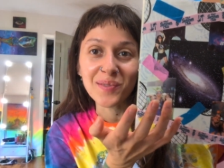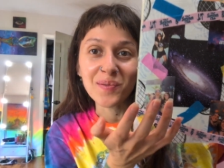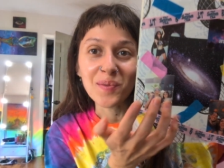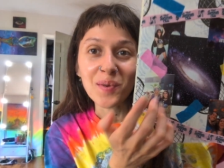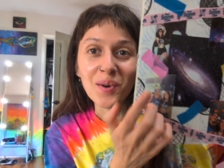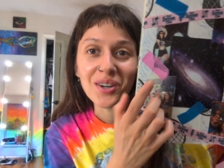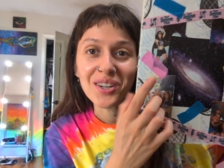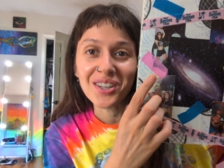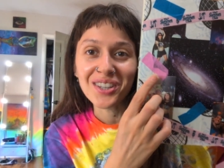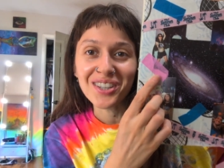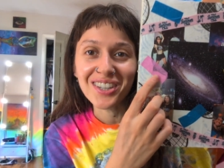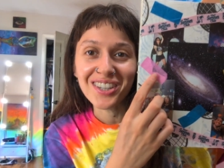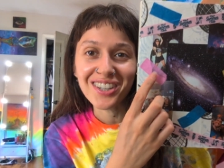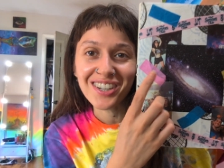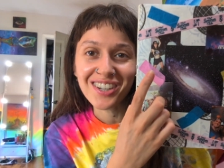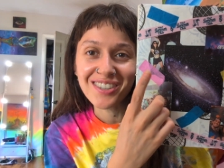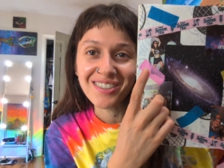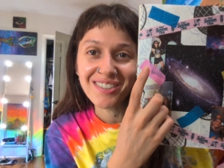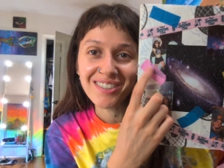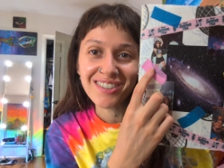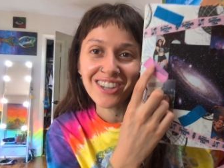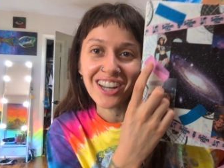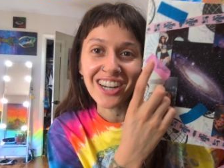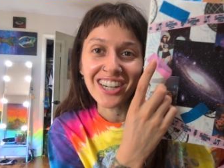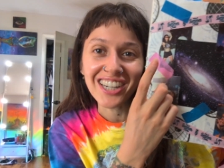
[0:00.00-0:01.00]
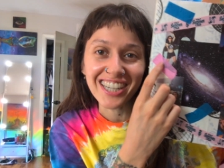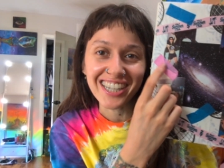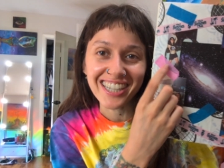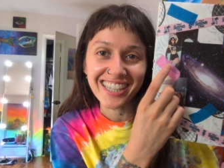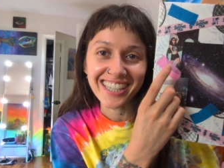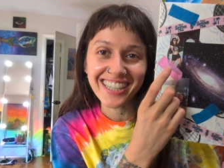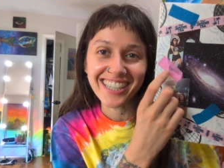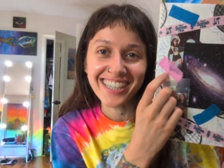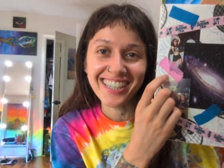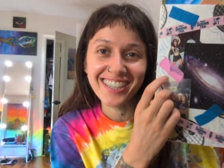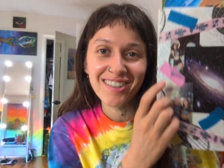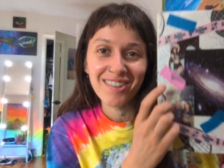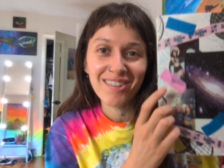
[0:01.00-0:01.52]
What? The
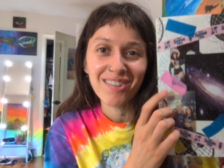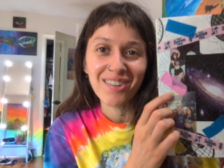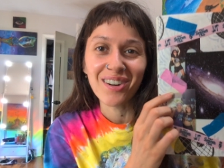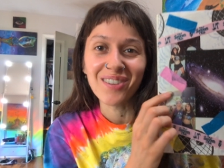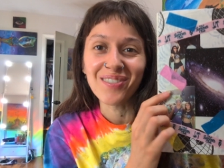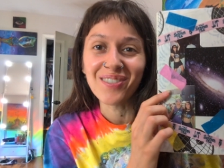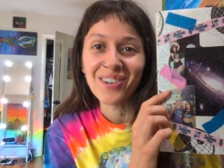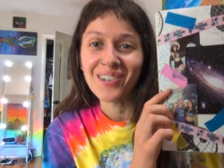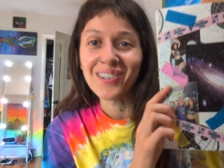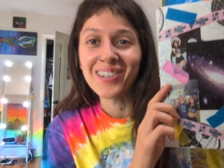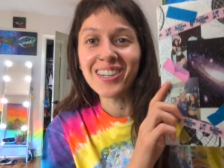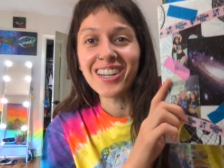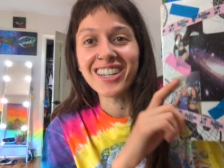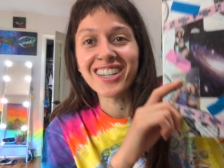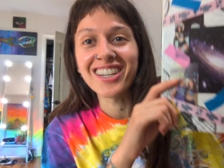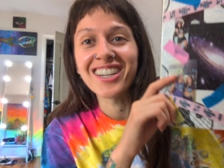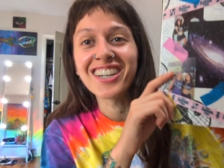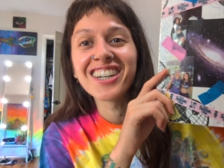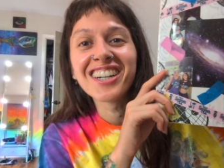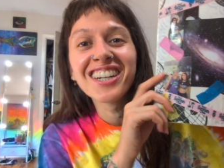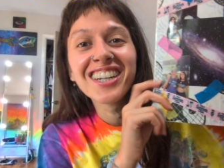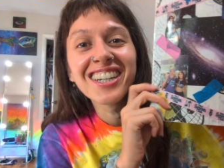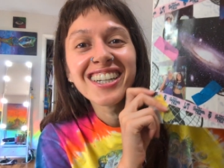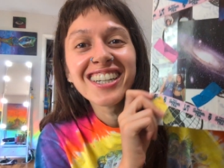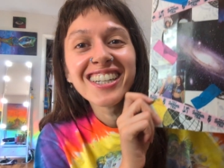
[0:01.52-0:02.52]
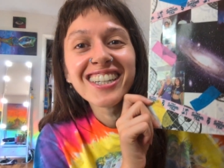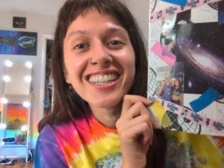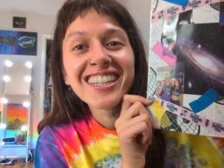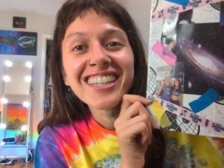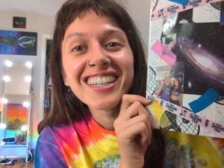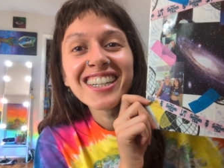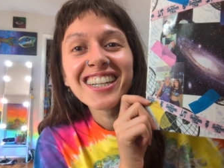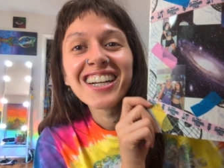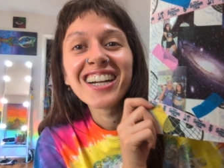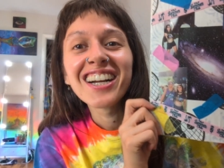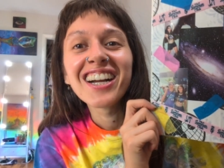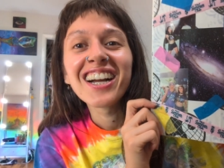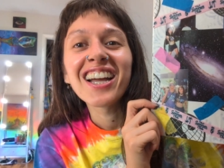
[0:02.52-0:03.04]
confetti is from Odessa.
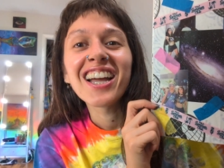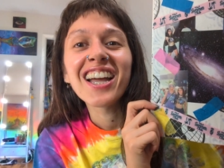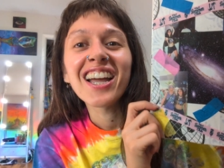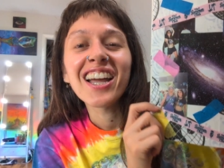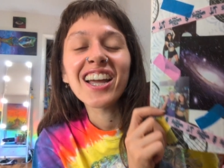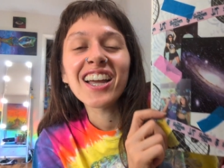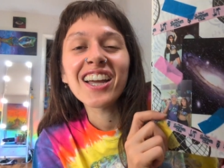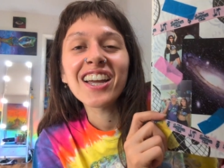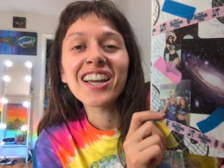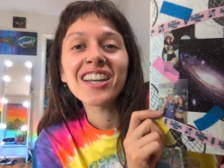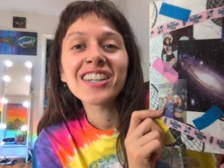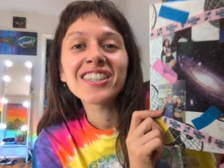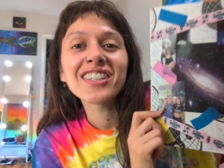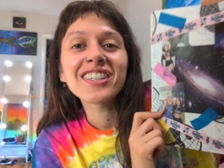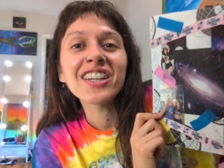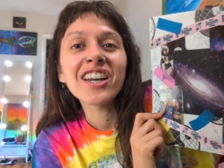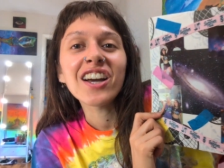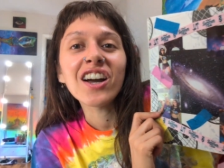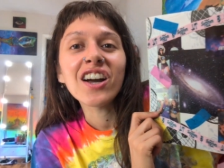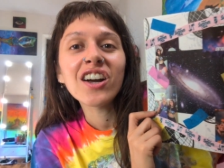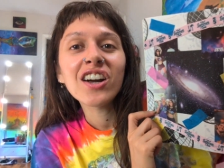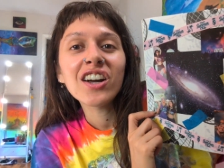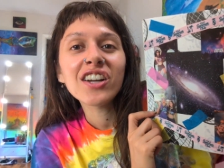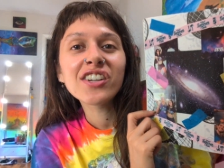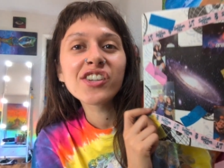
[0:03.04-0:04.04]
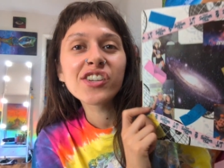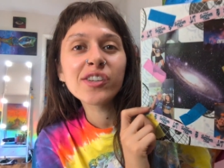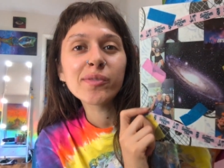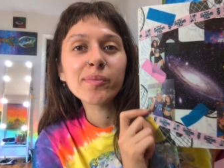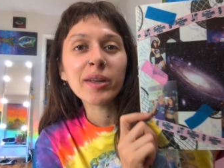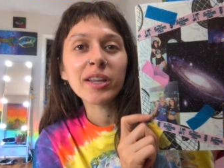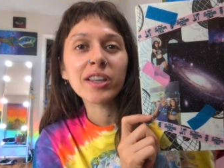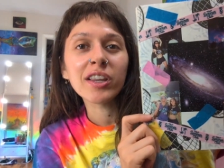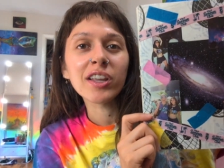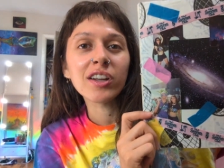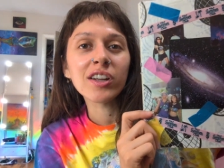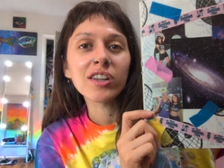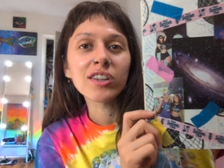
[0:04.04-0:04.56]
And yeah, I just
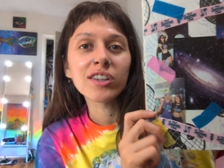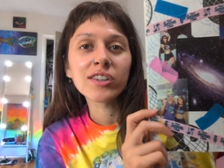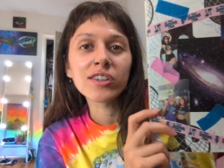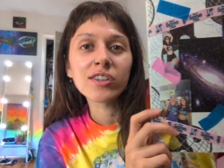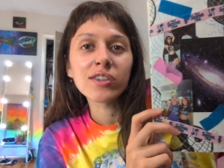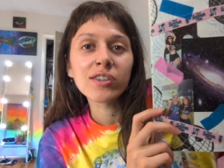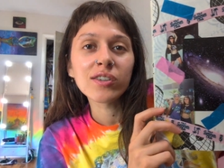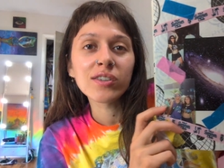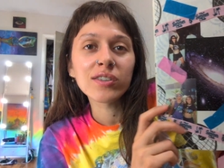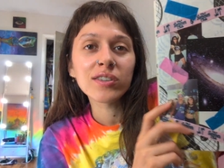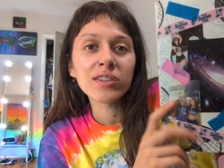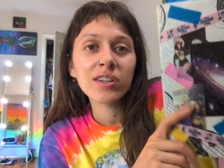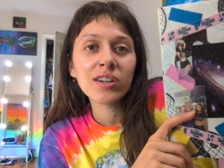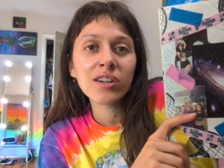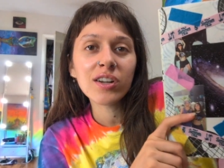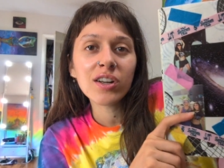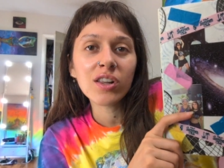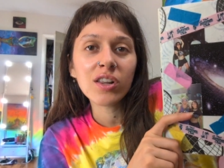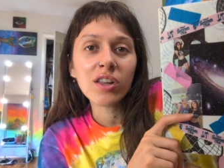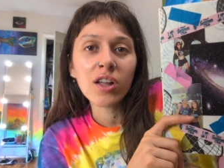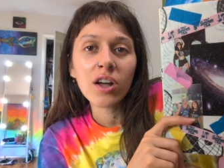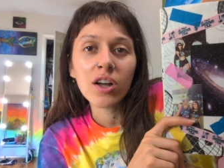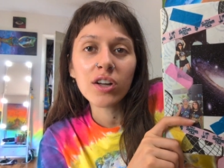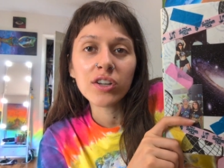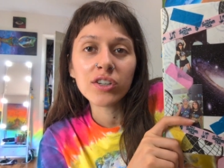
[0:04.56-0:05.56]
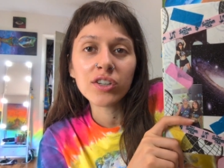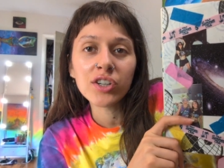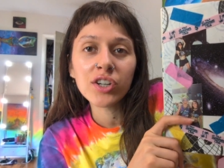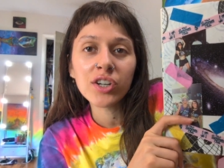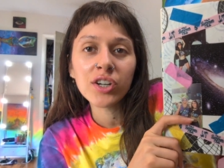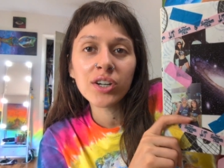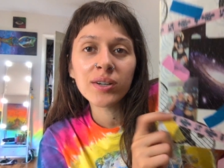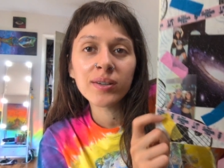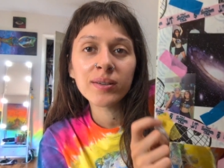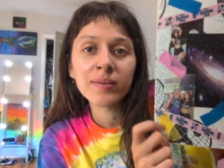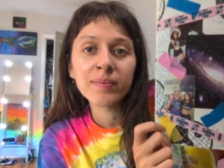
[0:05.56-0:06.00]
made like a little collage.